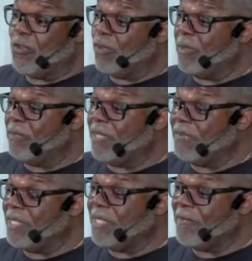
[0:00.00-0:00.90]
ought to be able to
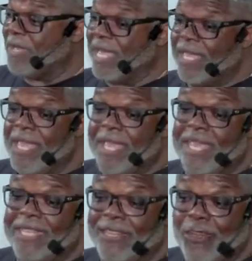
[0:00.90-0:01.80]
give me something back.
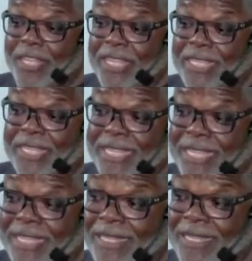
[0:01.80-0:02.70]
And it ought to
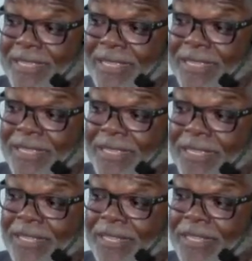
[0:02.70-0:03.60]
exceed
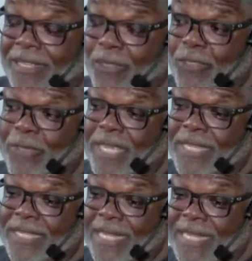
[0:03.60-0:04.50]
10%.
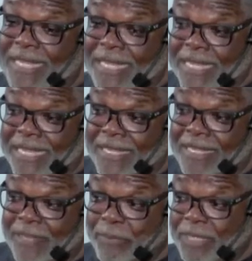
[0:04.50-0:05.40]

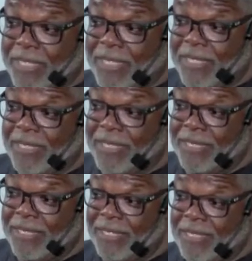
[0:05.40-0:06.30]
10%
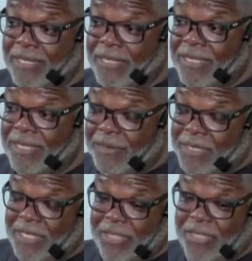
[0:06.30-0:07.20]

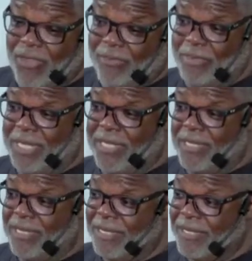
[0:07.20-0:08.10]
is a starting
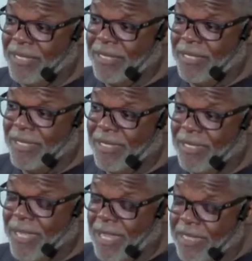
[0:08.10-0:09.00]
place.
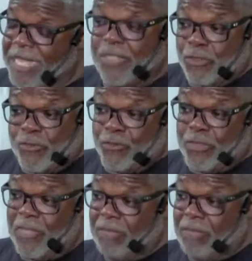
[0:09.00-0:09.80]
That's truth.